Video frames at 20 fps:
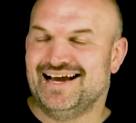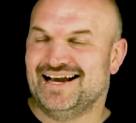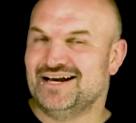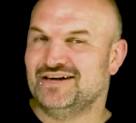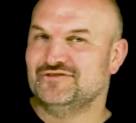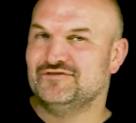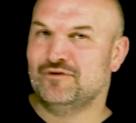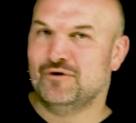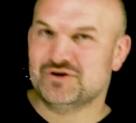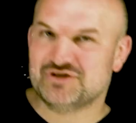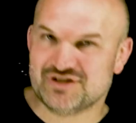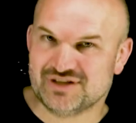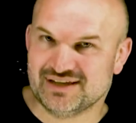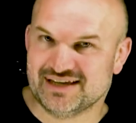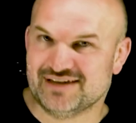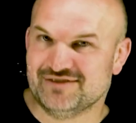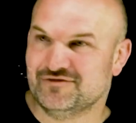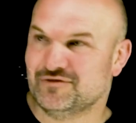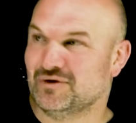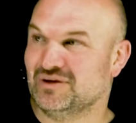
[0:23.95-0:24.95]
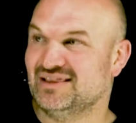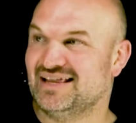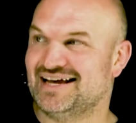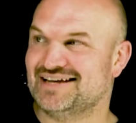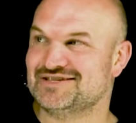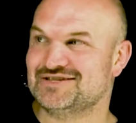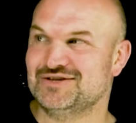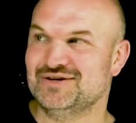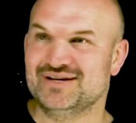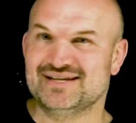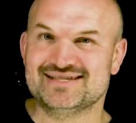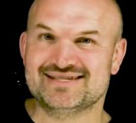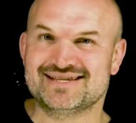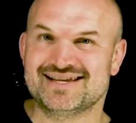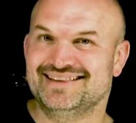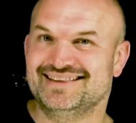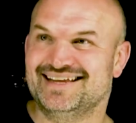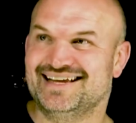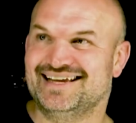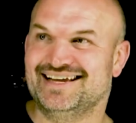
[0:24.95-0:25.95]
And unfortunately for a lot of
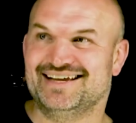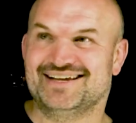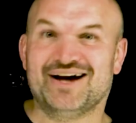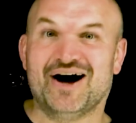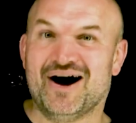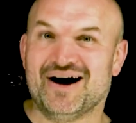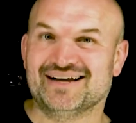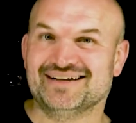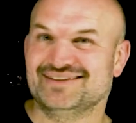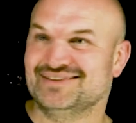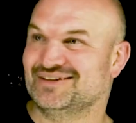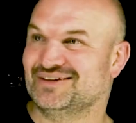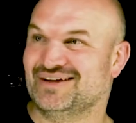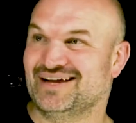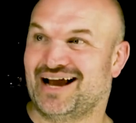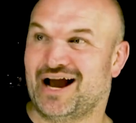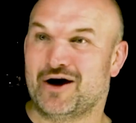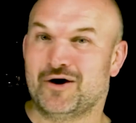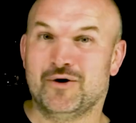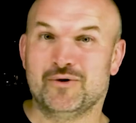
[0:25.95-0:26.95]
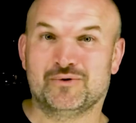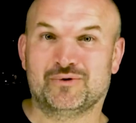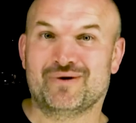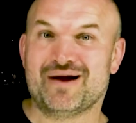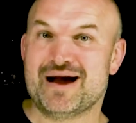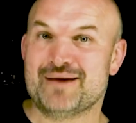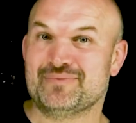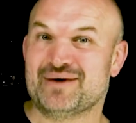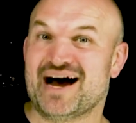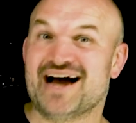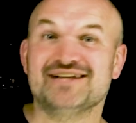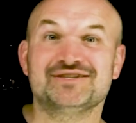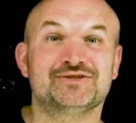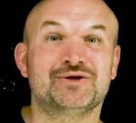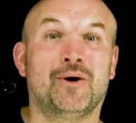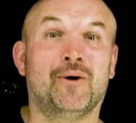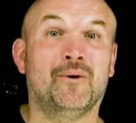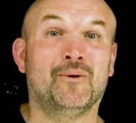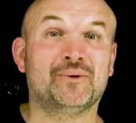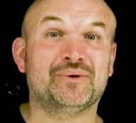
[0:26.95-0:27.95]
students, they get caught and they're like, oh crap, I
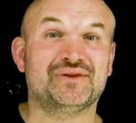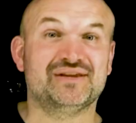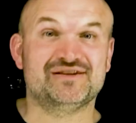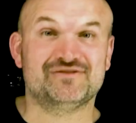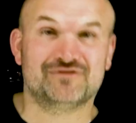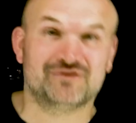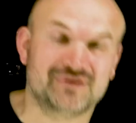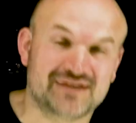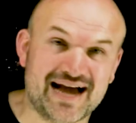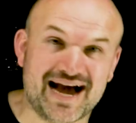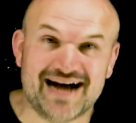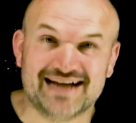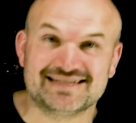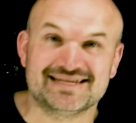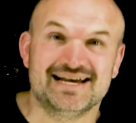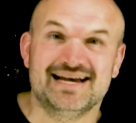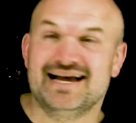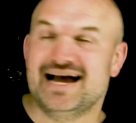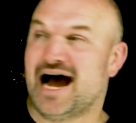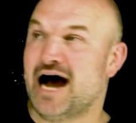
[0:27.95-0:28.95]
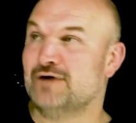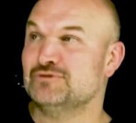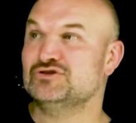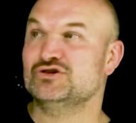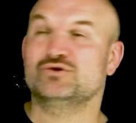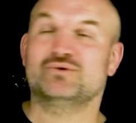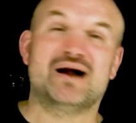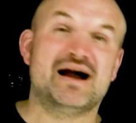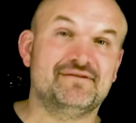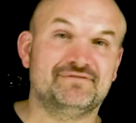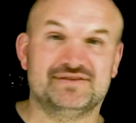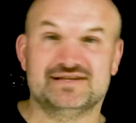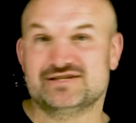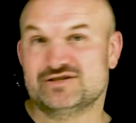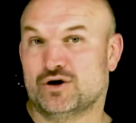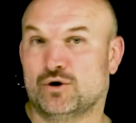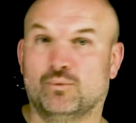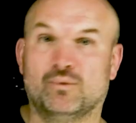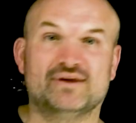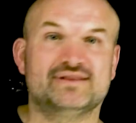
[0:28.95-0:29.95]
totally forgot how to graph
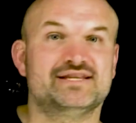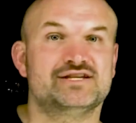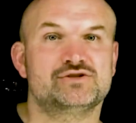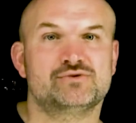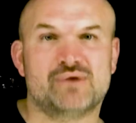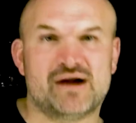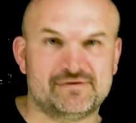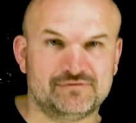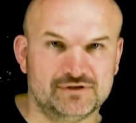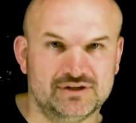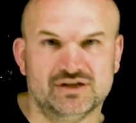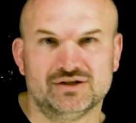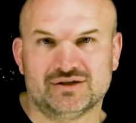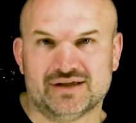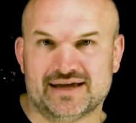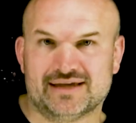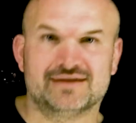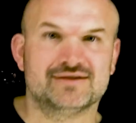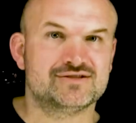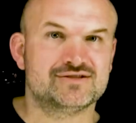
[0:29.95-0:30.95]
this or what this graph would look like.